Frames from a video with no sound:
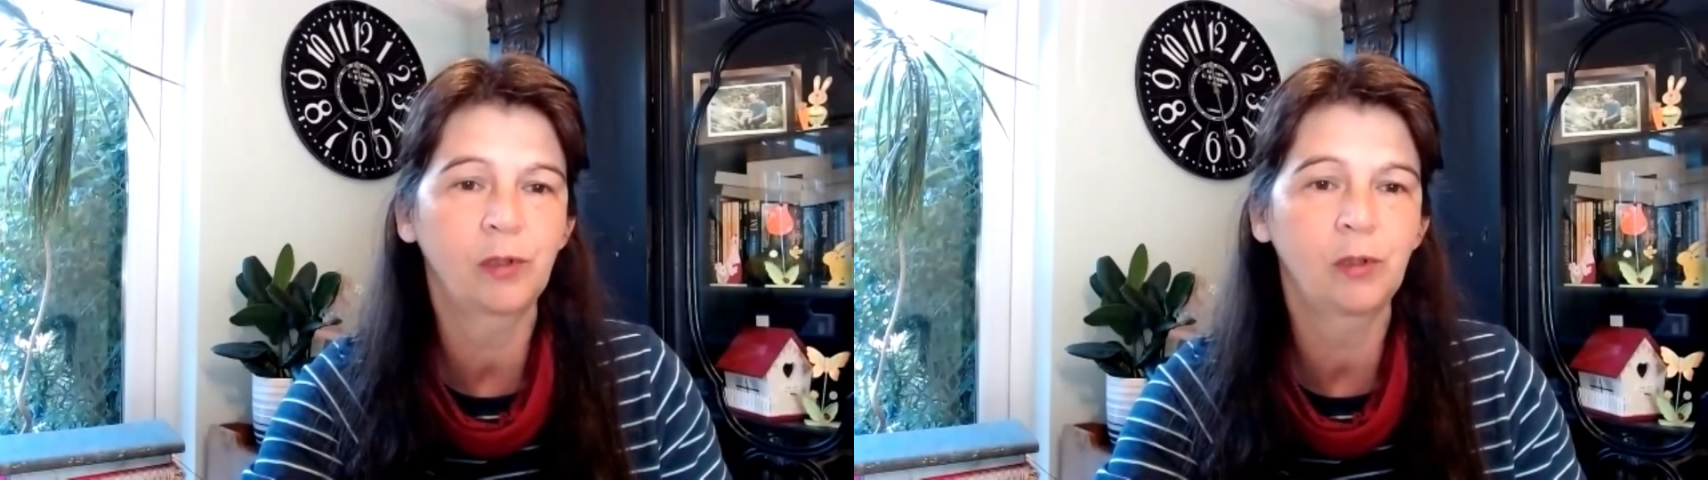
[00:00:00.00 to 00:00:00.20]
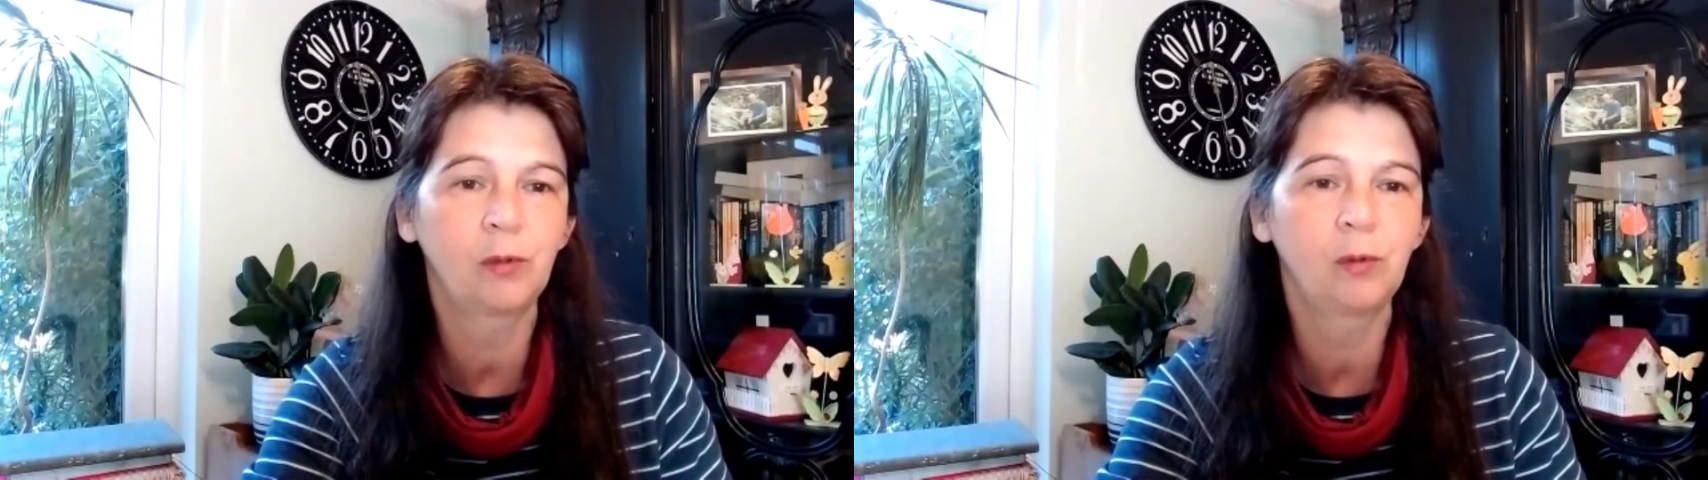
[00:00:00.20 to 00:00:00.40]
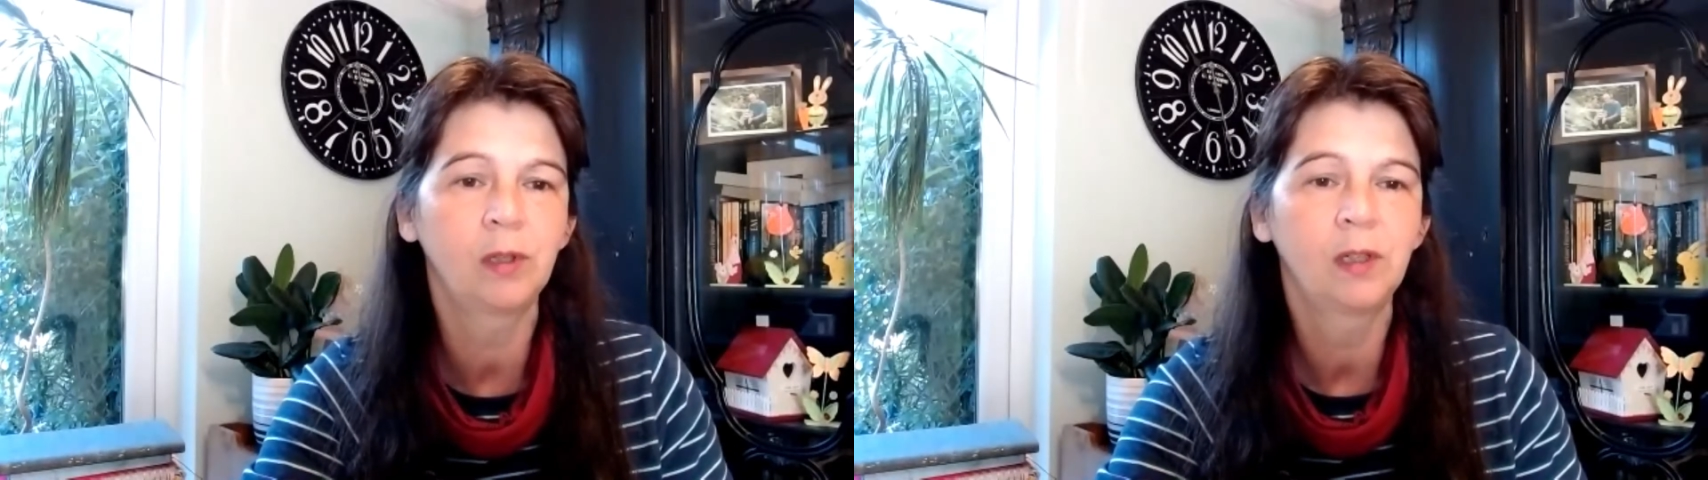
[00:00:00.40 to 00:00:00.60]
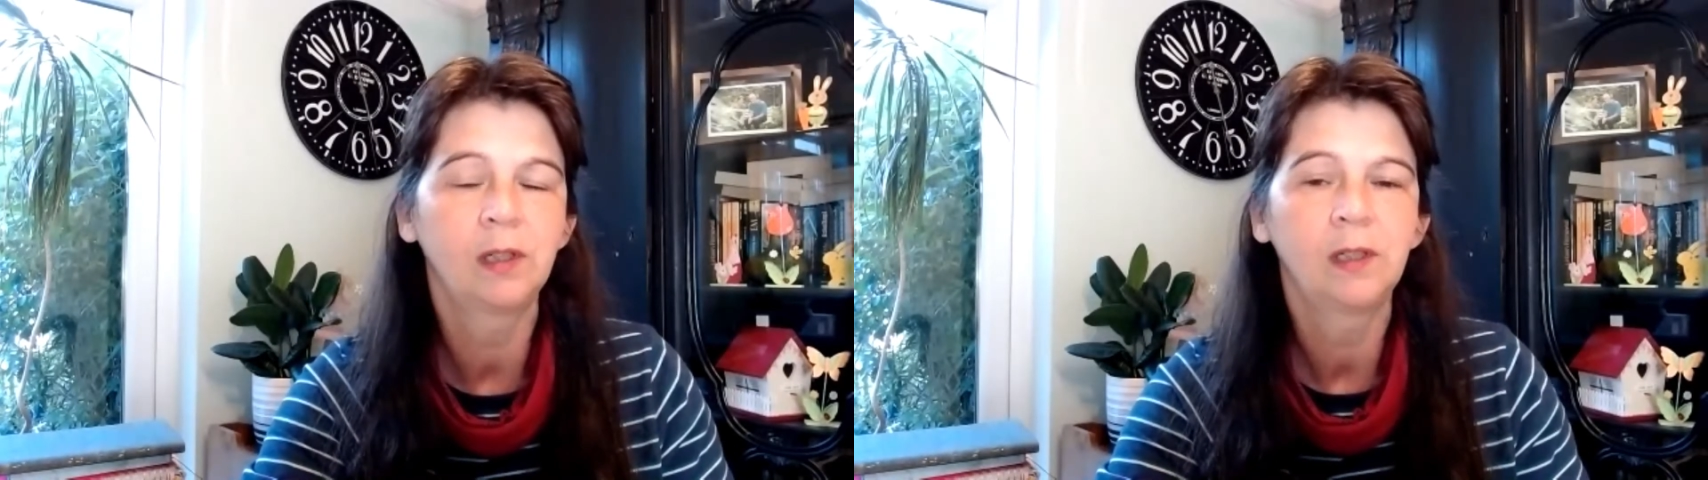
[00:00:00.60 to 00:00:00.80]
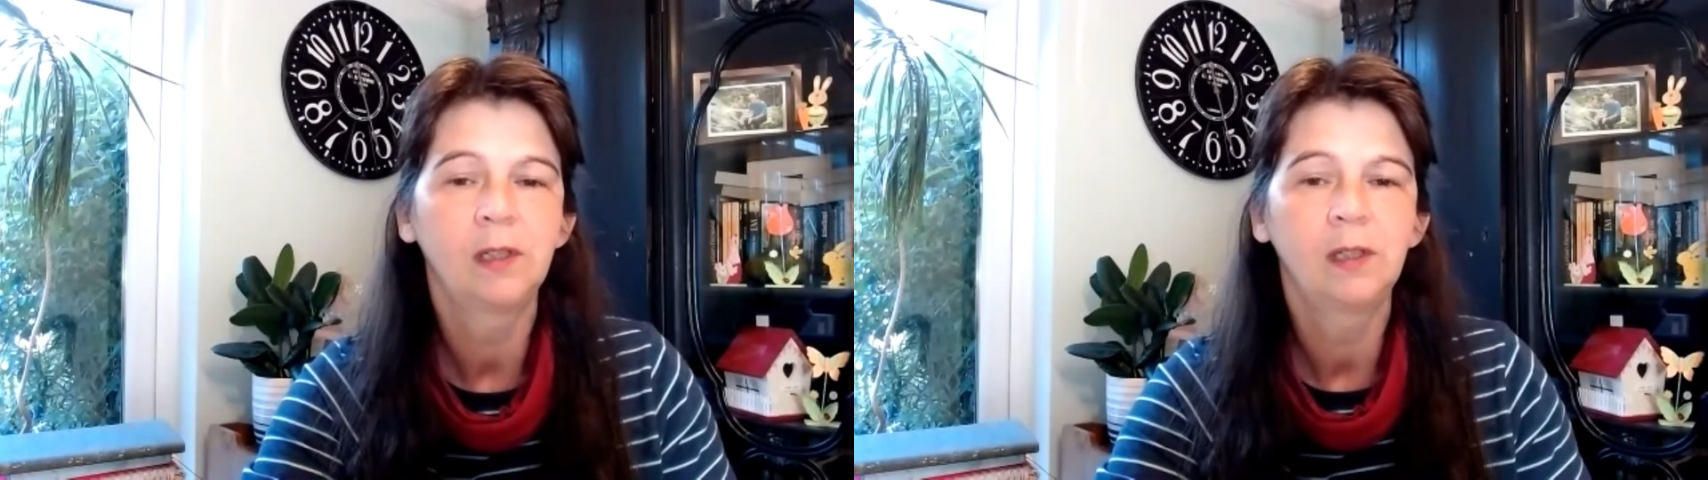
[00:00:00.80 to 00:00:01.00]
you.
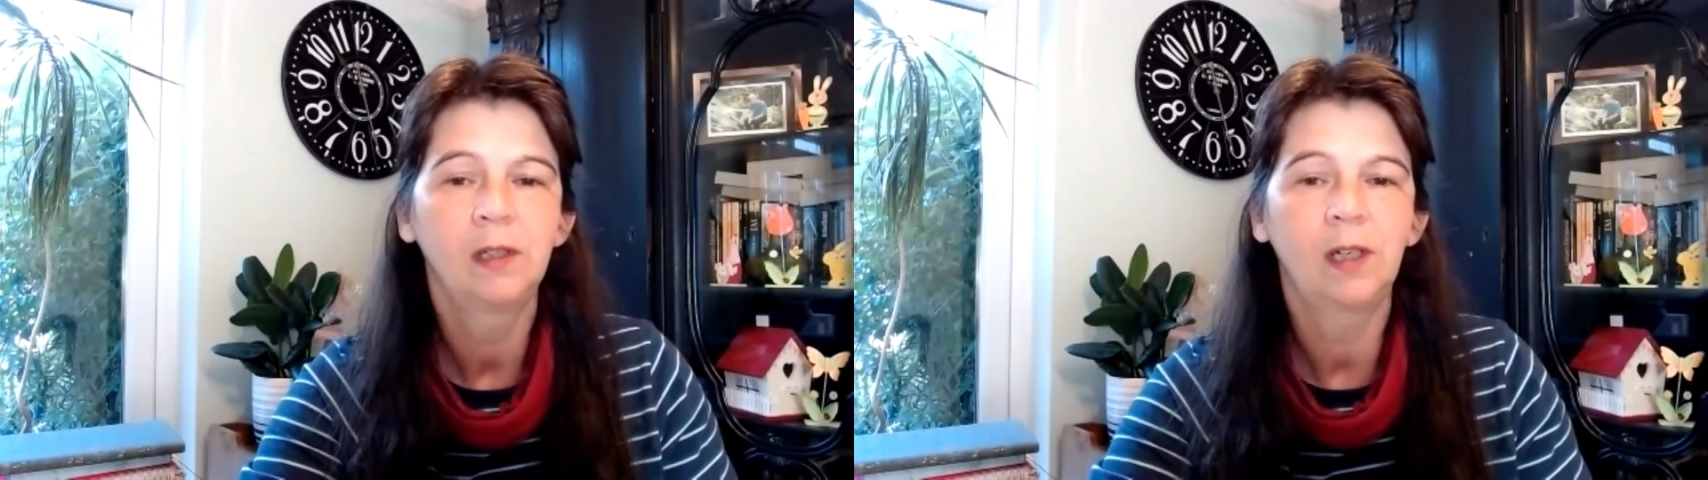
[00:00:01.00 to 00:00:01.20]
I